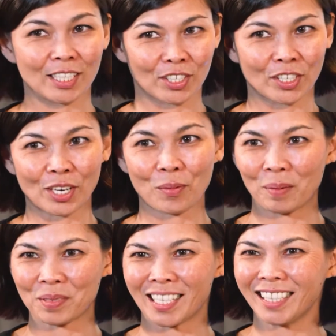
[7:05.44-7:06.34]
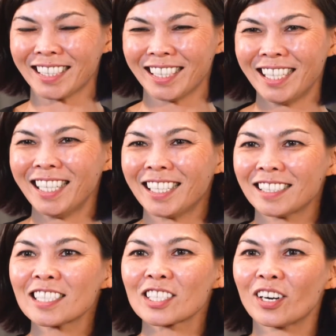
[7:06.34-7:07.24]
it's on our website,
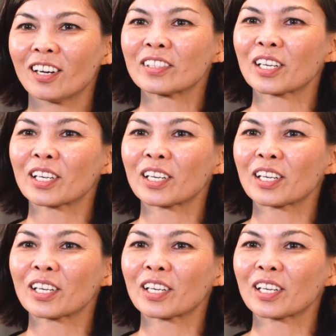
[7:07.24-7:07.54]
and it's called